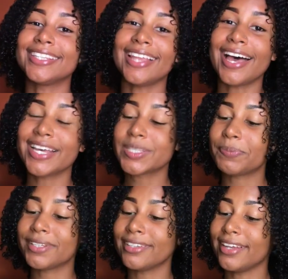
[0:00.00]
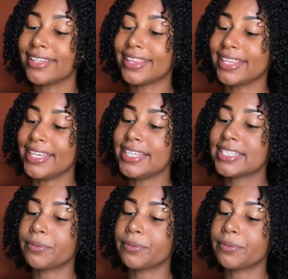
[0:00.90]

last but not least,